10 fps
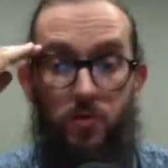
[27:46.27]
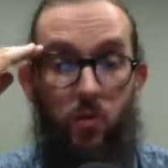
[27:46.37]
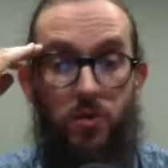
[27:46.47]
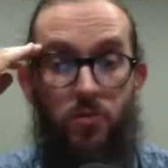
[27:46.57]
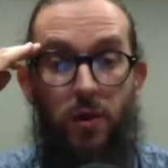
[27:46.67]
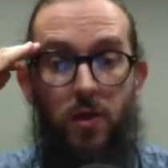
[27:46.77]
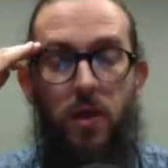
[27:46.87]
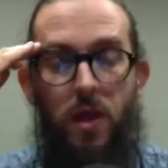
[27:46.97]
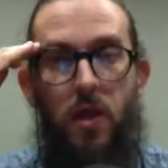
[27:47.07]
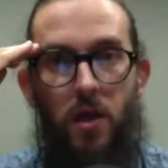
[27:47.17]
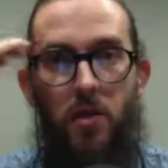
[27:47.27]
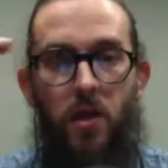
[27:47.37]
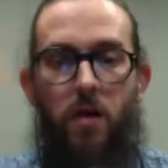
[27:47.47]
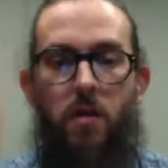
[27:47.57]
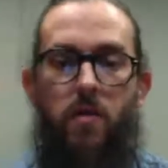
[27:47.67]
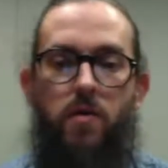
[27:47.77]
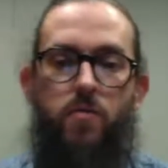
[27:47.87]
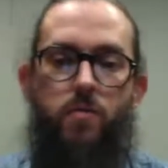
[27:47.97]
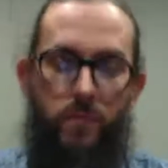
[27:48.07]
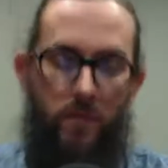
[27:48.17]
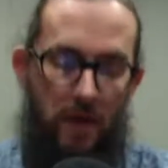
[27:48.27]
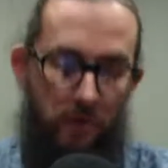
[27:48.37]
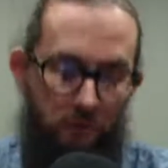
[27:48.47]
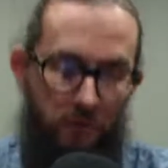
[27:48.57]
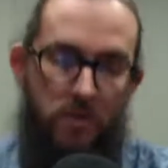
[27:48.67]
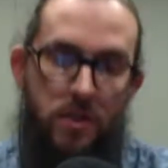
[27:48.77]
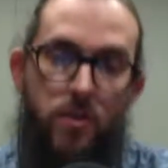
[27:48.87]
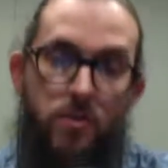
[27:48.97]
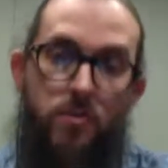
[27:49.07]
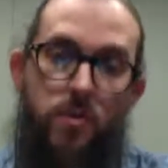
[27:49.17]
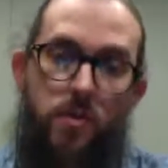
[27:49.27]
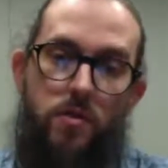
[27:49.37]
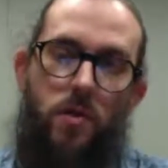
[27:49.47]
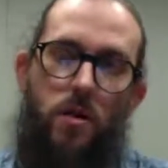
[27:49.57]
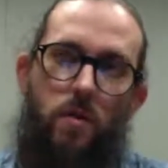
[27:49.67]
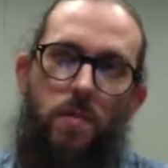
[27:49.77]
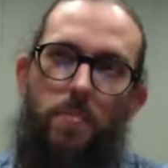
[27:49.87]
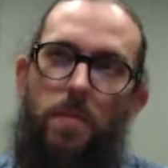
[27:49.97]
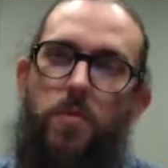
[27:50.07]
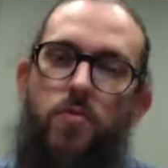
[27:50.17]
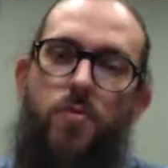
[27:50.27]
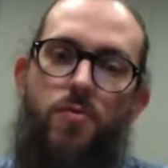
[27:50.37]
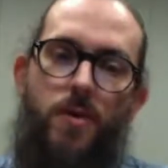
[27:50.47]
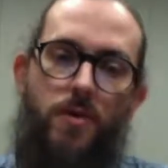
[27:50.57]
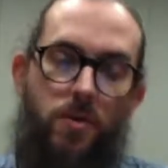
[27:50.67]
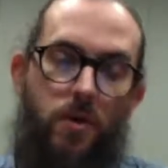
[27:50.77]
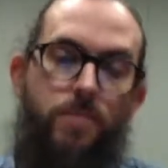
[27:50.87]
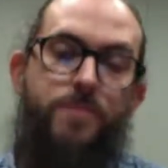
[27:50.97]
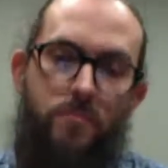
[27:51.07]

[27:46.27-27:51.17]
works well. I was using Hootsuite maybe 2-3 years ago